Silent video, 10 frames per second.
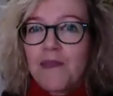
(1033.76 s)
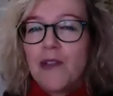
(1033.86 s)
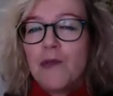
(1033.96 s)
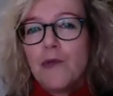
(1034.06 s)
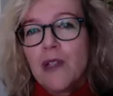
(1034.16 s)

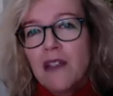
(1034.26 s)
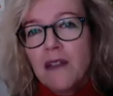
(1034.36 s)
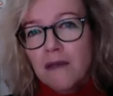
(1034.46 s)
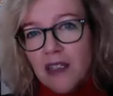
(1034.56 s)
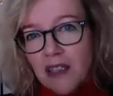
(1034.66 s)
you
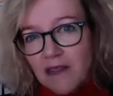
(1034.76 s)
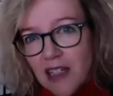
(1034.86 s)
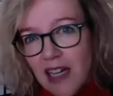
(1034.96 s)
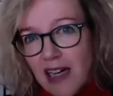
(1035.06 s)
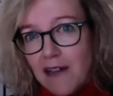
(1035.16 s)
will
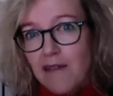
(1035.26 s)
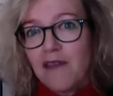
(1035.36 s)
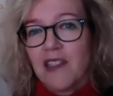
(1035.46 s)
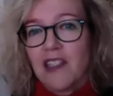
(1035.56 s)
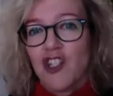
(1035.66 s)
have
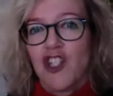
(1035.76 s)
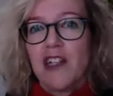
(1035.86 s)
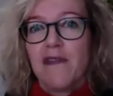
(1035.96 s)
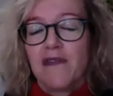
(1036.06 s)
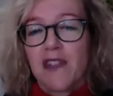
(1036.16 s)
a
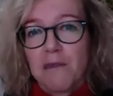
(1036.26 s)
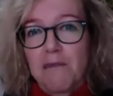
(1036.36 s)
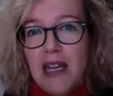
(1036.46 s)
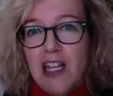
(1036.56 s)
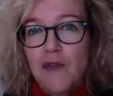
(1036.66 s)
shift, a
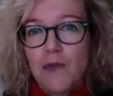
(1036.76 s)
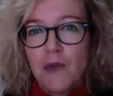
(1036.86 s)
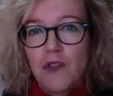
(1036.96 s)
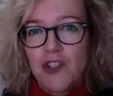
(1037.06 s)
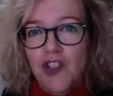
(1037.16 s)

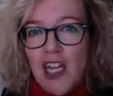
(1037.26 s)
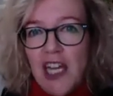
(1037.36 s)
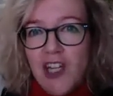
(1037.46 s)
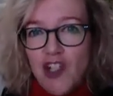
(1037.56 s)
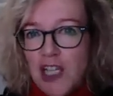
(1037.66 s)
measurable
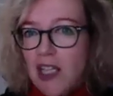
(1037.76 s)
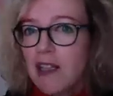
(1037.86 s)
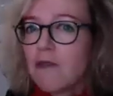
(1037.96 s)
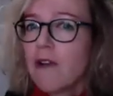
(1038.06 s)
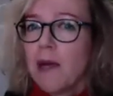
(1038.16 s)
change in the
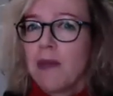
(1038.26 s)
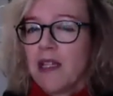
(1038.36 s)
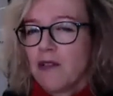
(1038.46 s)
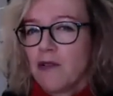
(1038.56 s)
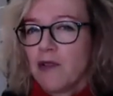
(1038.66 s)
gray matter
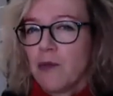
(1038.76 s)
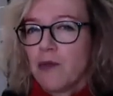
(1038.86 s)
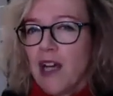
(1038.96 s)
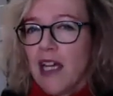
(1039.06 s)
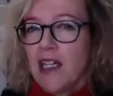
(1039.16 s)
of the
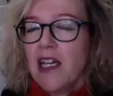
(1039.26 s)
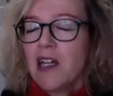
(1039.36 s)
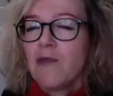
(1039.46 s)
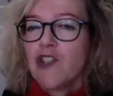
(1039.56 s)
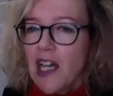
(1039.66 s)
brain,
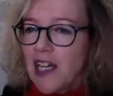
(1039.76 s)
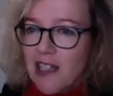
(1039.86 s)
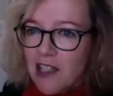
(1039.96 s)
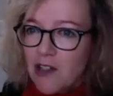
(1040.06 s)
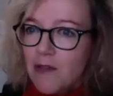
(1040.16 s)
which can
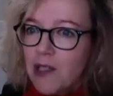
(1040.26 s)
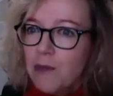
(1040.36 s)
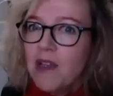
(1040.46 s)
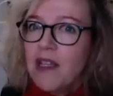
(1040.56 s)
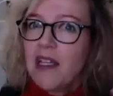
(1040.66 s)
actually
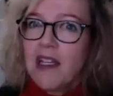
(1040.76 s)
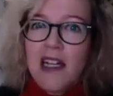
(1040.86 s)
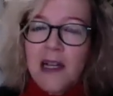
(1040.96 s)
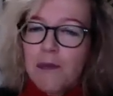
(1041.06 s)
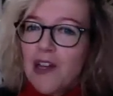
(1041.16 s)
be
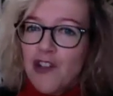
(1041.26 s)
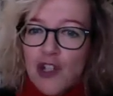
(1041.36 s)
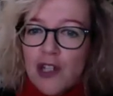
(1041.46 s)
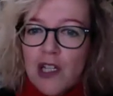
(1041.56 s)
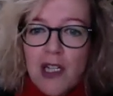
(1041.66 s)

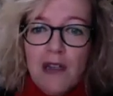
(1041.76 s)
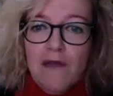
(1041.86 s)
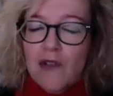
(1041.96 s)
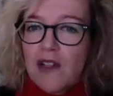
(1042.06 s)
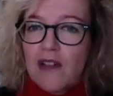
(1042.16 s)
measured in,
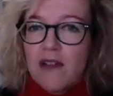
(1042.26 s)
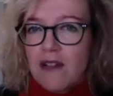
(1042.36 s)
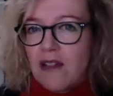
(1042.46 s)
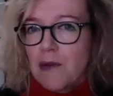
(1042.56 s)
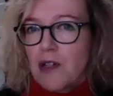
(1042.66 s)
for instance,
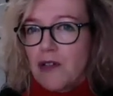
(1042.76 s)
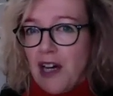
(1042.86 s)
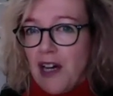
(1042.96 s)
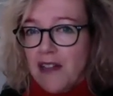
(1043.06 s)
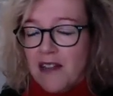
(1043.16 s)
an
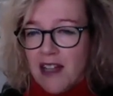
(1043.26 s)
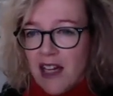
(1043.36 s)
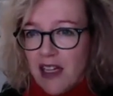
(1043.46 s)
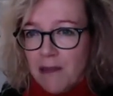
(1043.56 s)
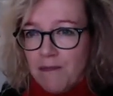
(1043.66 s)
MRI
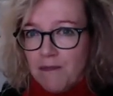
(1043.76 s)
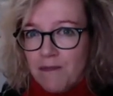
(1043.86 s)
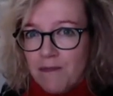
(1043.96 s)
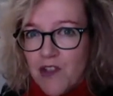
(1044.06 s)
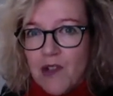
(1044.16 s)
scan.
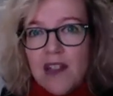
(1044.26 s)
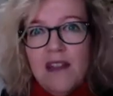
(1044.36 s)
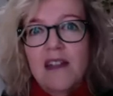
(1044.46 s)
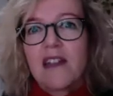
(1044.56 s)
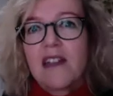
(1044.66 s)
So it
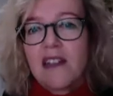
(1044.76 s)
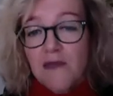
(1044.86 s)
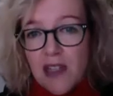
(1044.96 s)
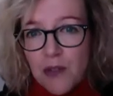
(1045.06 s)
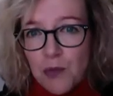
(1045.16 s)
is
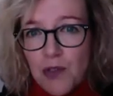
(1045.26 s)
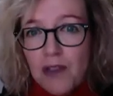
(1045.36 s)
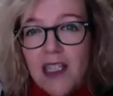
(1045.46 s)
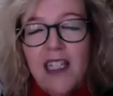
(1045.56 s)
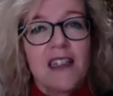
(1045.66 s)
visible.
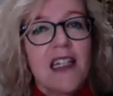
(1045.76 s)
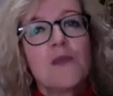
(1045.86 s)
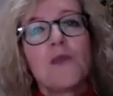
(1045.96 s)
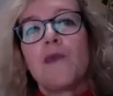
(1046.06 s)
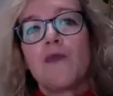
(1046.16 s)
It has
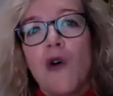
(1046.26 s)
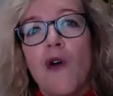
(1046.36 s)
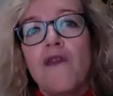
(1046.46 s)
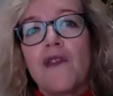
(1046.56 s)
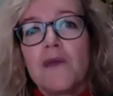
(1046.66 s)
been
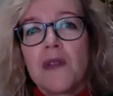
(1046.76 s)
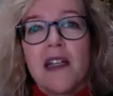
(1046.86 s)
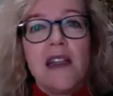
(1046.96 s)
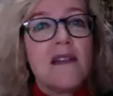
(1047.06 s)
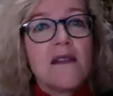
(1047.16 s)
proven by
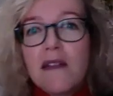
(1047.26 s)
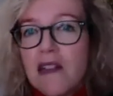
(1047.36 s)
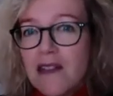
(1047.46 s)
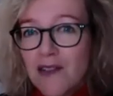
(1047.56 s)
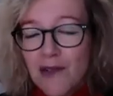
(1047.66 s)
years and
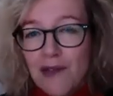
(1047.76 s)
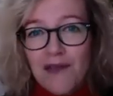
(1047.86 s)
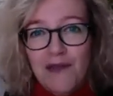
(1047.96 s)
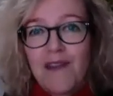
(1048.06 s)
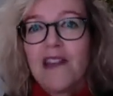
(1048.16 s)
years of
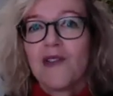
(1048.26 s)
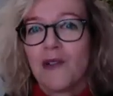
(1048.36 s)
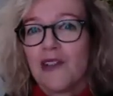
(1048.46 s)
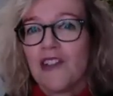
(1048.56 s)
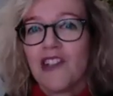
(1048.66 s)

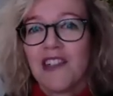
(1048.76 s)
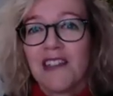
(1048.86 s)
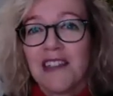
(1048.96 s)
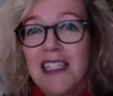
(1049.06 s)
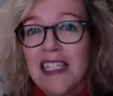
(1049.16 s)
research.
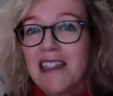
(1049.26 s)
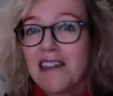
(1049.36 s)
And